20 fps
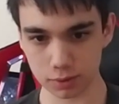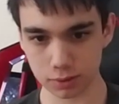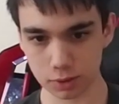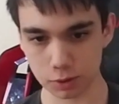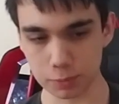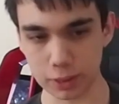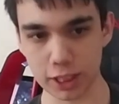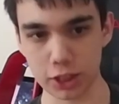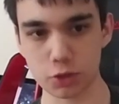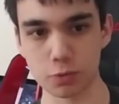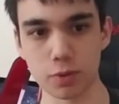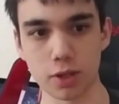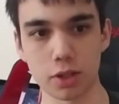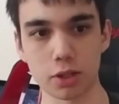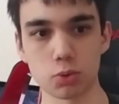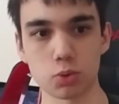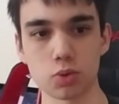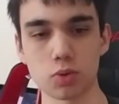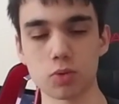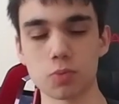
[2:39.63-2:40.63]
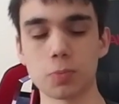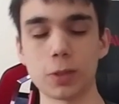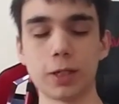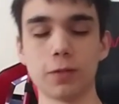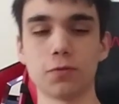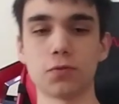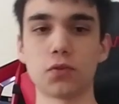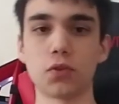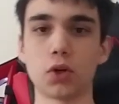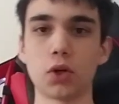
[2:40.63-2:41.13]
Smash Brothers was
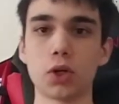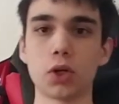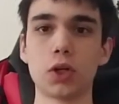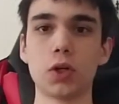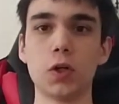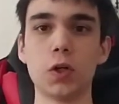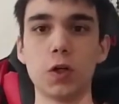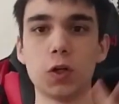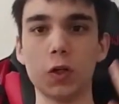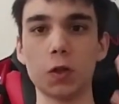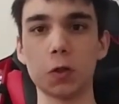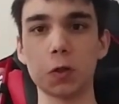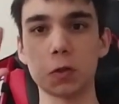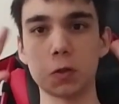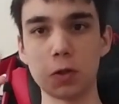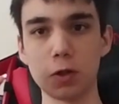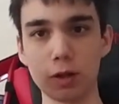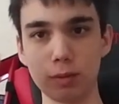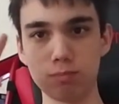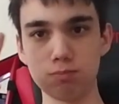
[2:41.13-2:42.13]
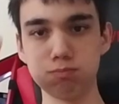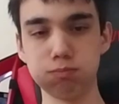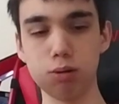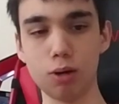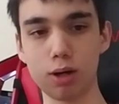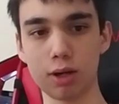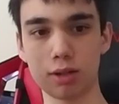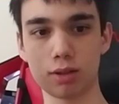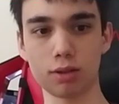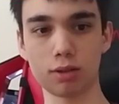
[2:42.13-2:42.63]
meant for good
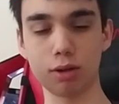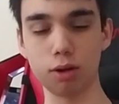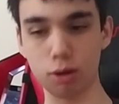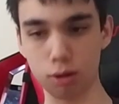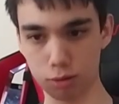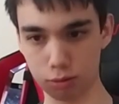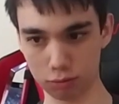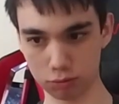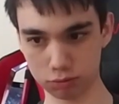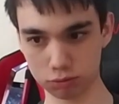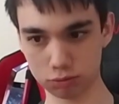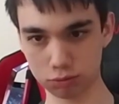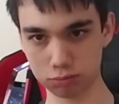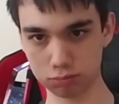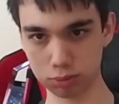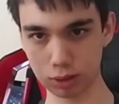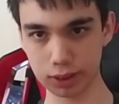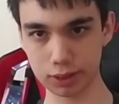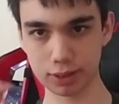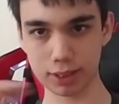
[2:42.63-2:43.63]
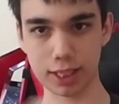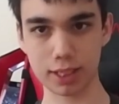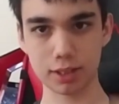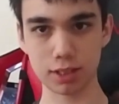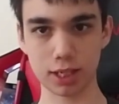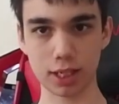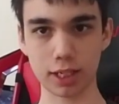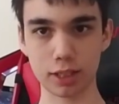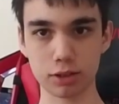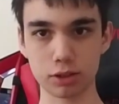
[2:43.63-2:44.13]
boys and girls, but that's
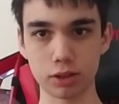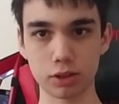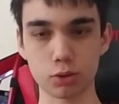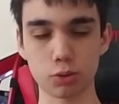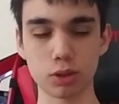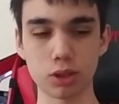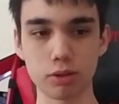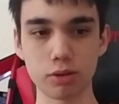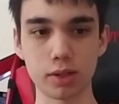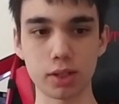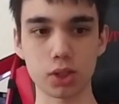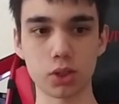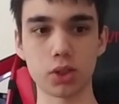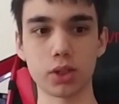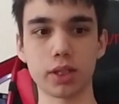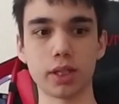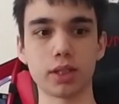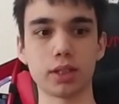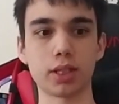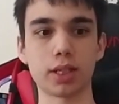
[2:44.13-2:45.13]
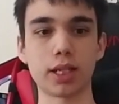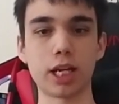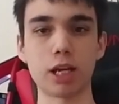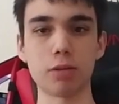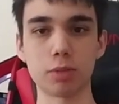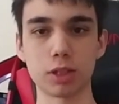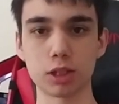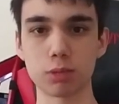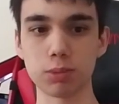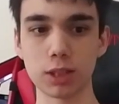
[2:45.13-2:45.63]
not actually true according to
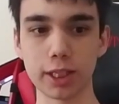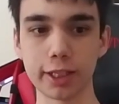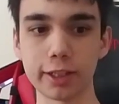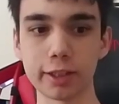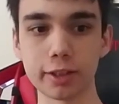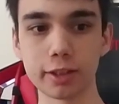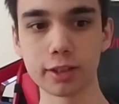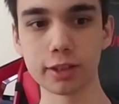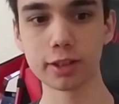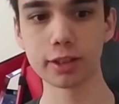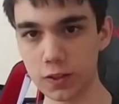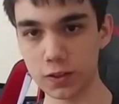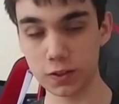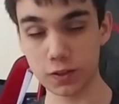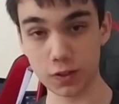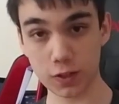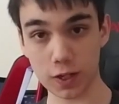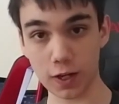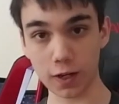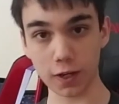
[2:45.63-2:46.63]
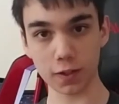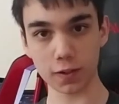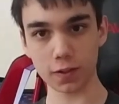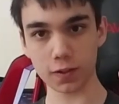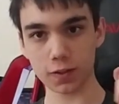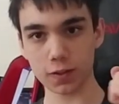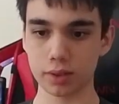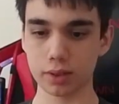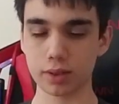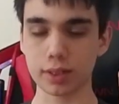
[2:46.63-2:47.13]
GameXplain. Instead,
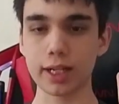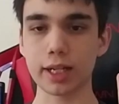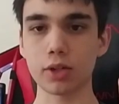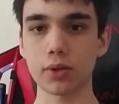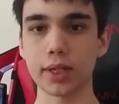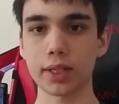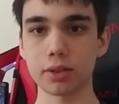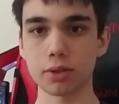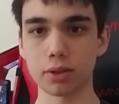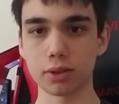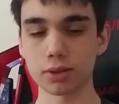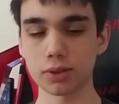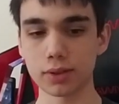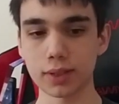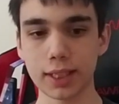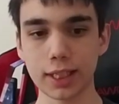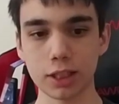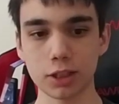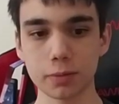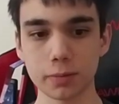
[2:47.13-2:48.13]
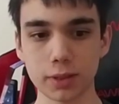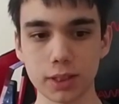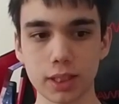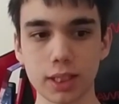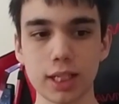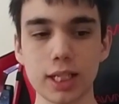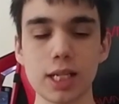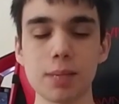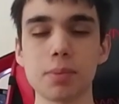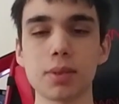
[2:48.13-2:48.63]
Sakurai took her out to
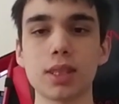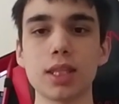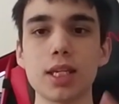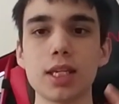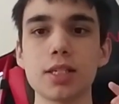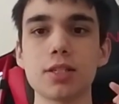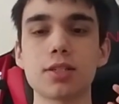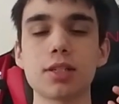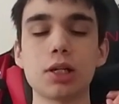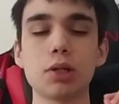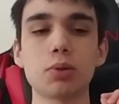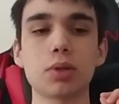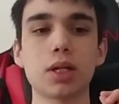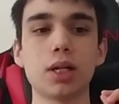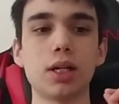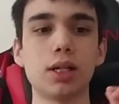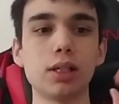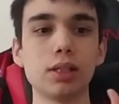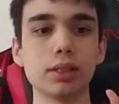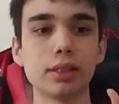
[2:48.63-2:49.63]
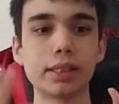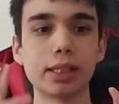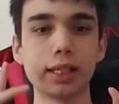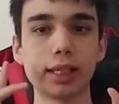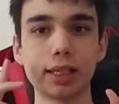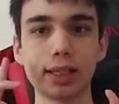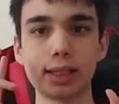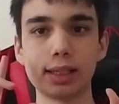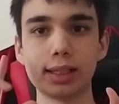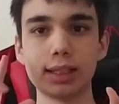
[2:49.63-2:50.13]
keep the so-called
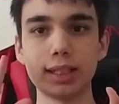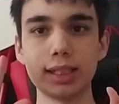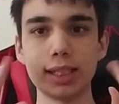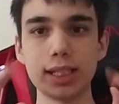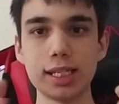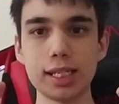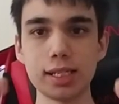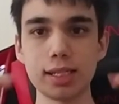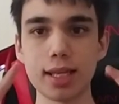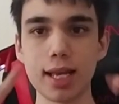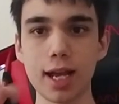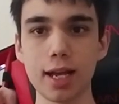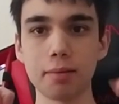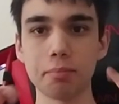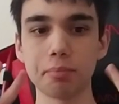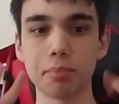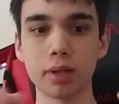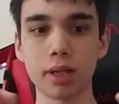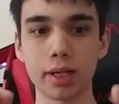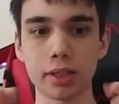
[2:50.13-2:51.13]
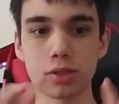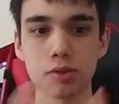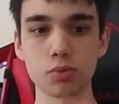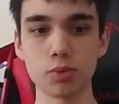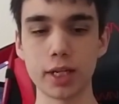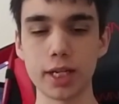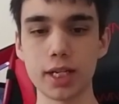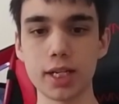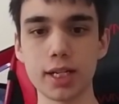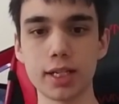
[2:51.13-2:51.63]
E ten plus
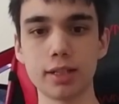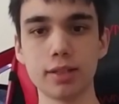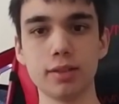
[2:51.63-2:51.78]
rating.